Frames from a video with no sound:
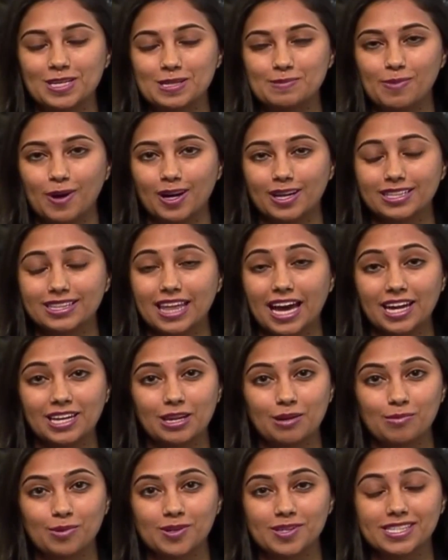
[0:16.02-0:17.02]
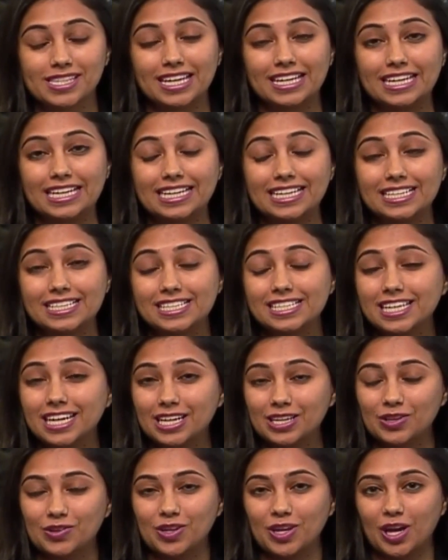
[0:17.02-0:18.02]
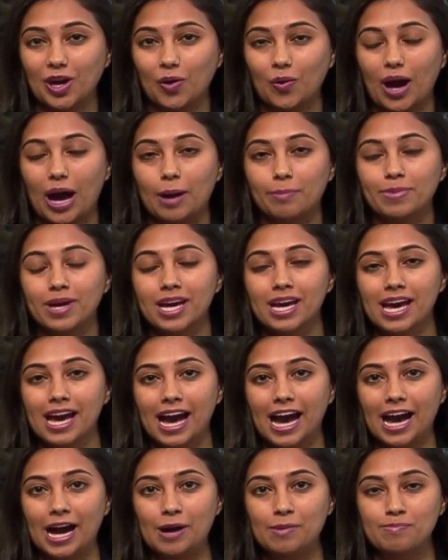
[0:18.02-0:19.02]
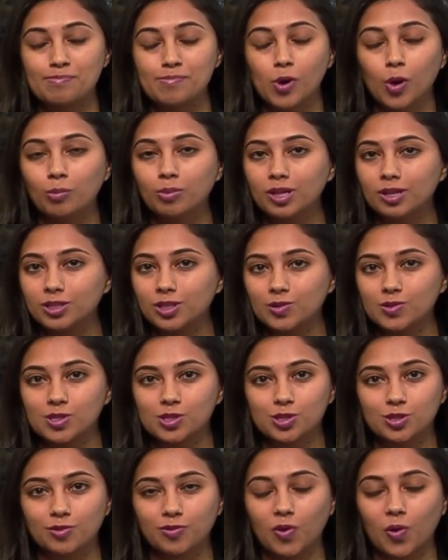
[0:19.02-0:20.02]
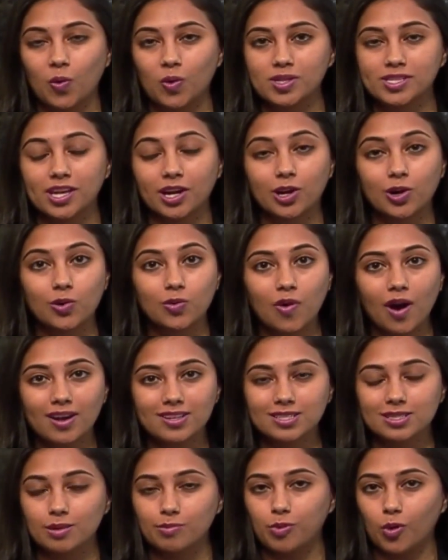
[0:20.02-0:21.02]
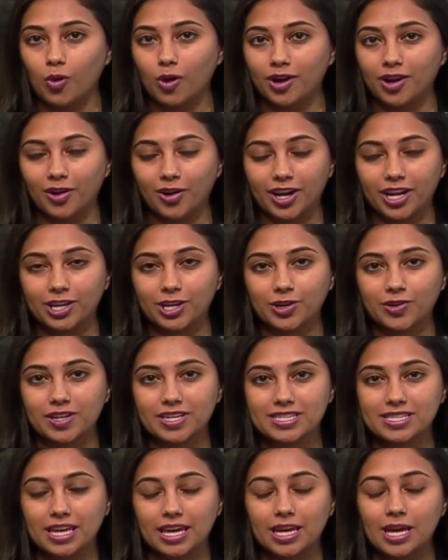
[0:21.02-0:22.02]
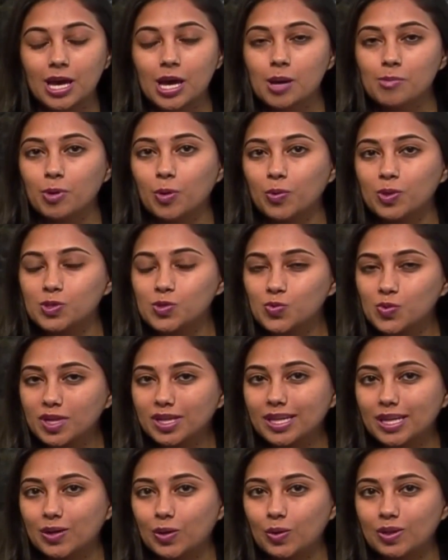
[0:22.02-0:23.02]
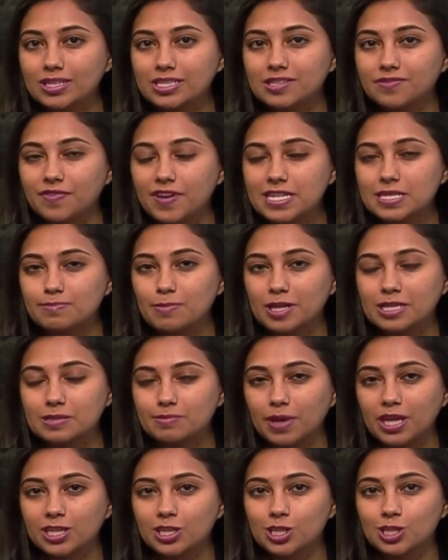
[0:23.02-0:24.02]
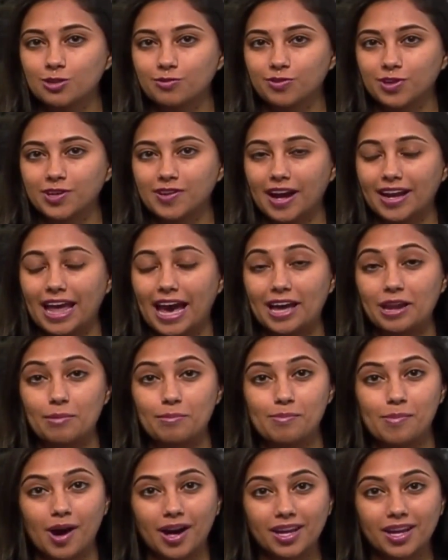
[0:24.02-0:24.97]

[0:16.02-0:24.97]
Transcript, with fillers: Facebook. That number is going to continue to go up. Uh, mobile users, of course, across the board are increasing. But what's really cool is Facebook's managed to figure out how to